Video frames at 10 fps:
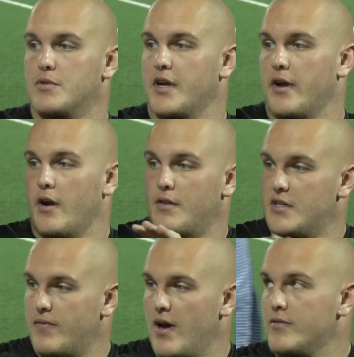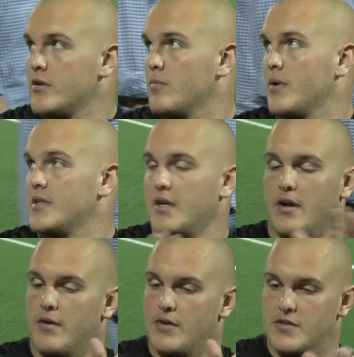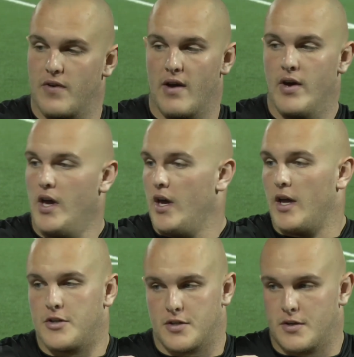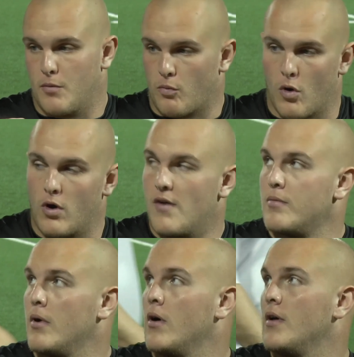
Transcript: we're taking care of these five, and certain plays taking care of these five, and just roar off the ball.